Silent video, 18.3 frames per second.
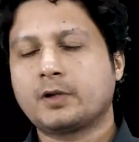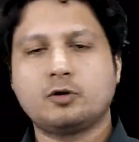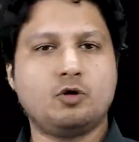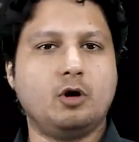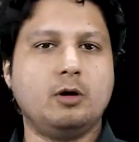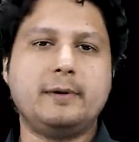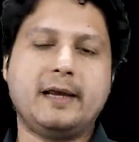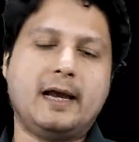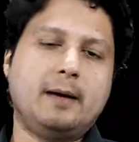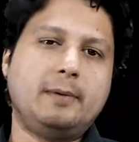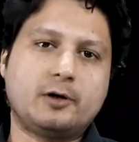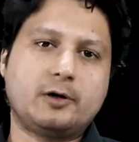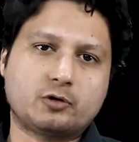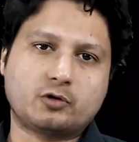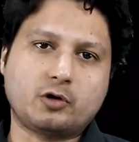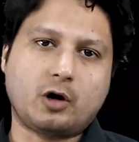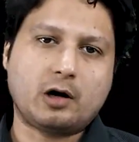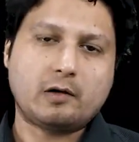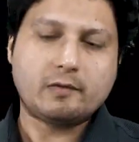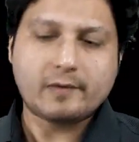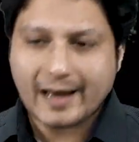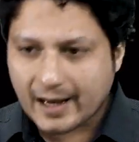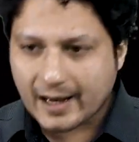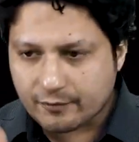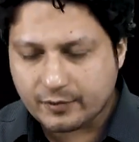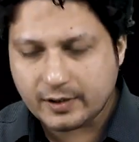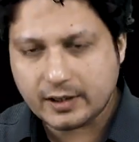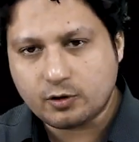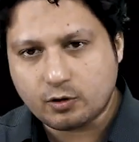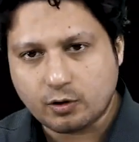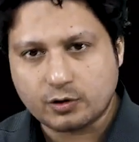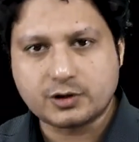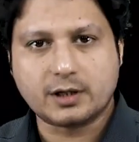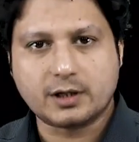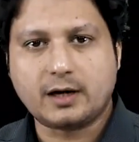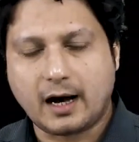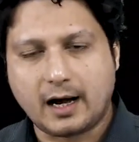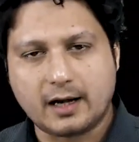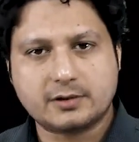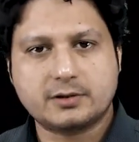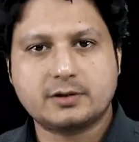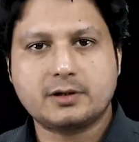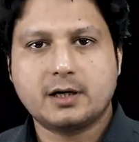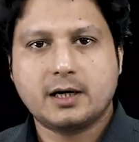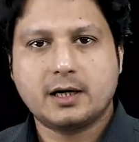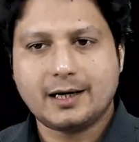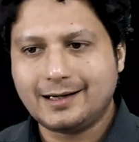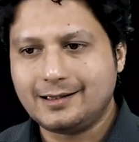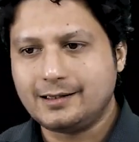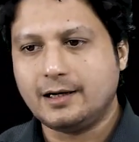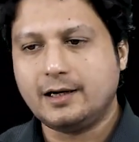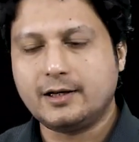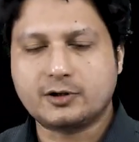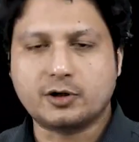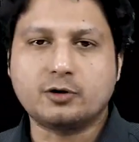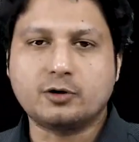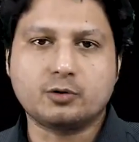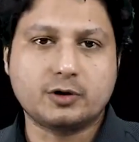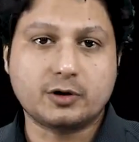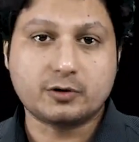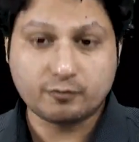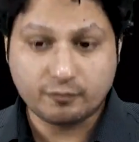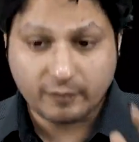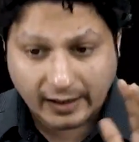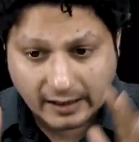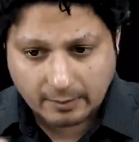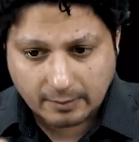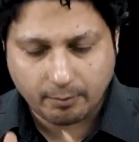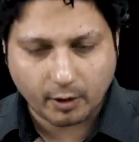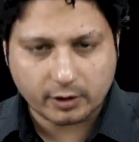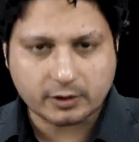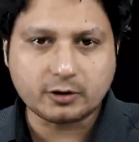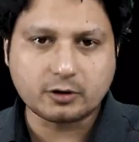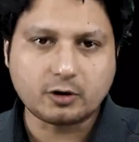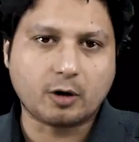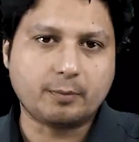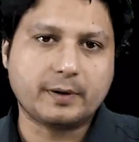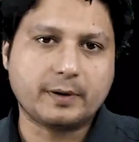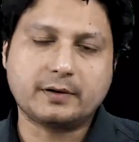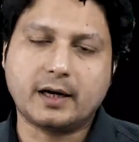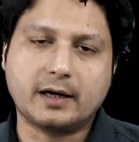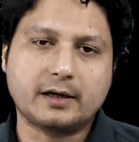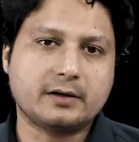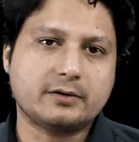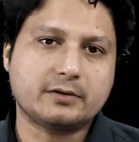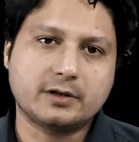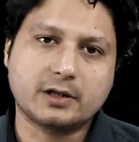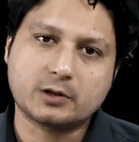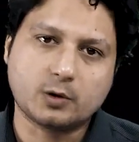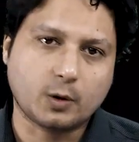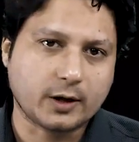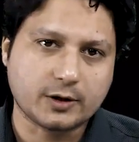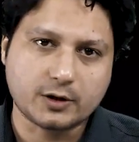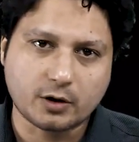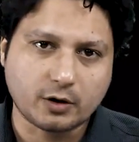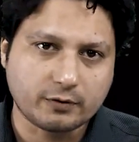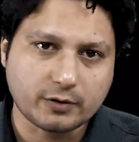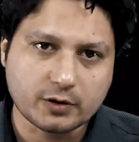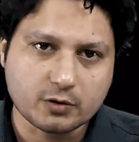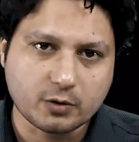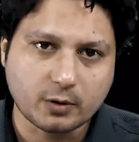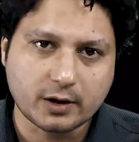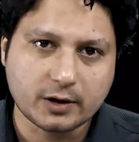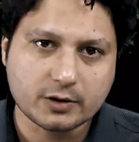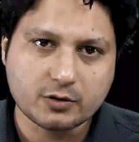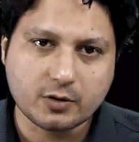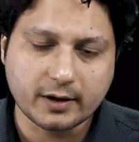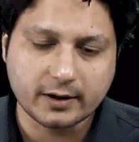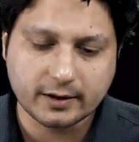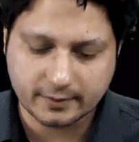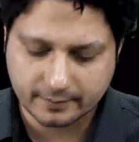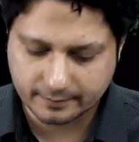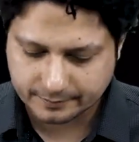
you will be able to solve every question asked in relation to this very important topic, that is dislocation of the shoulder joint.